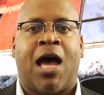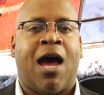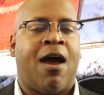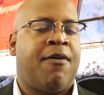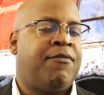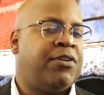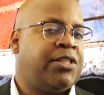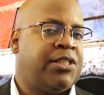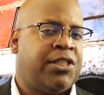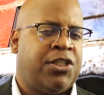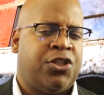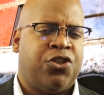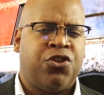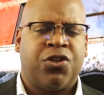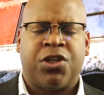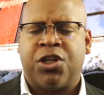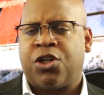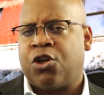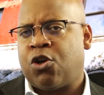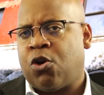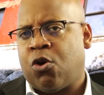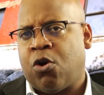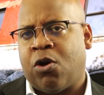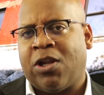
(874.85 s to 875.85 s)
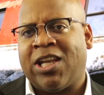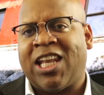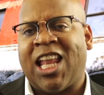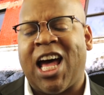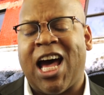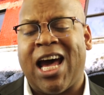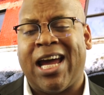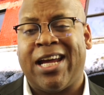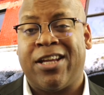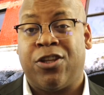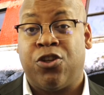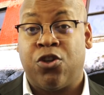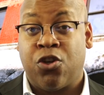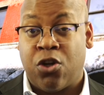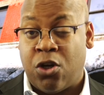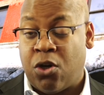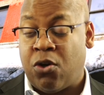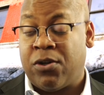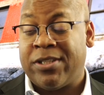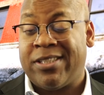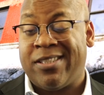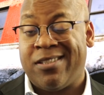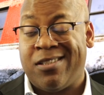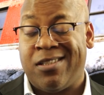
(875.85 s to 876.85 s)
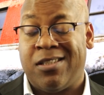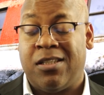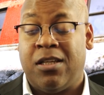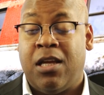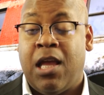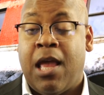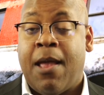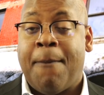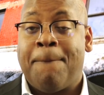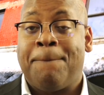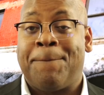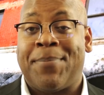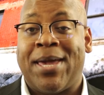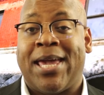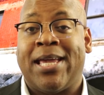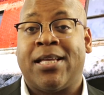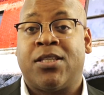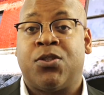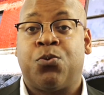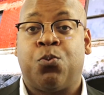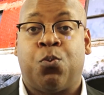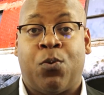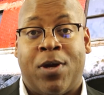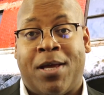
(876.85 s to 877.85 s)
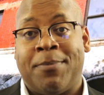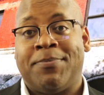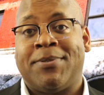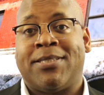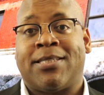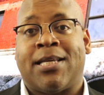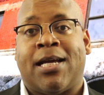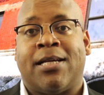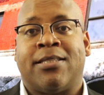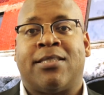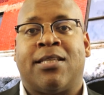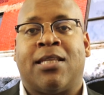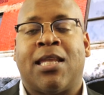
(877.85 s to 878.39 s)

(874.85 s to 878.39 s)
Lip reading: Obviously, you can go online. You can go into the bank's websites.